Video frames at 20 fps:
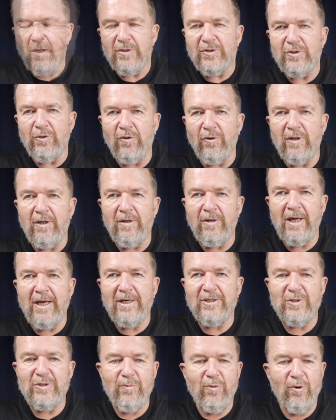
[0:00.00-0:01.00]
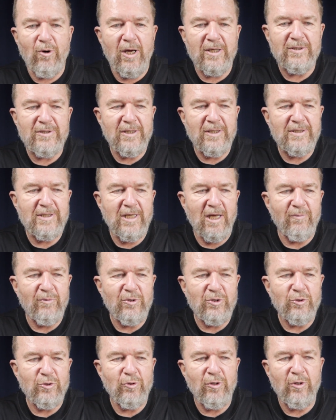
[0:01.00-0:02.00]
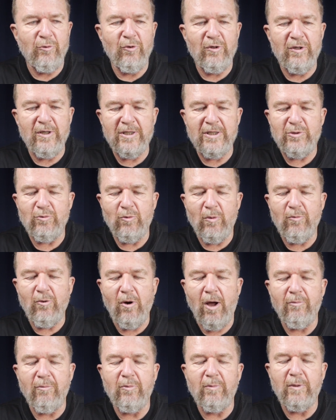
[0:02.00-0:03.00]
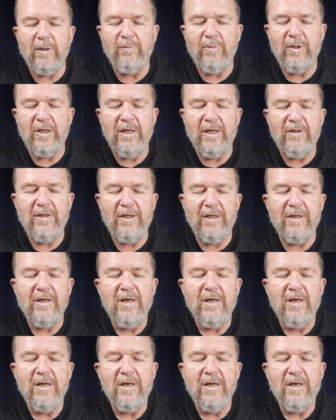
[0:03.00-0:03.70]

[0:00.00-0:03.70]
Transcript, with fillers: So the next process I'll be doing with this will probably be the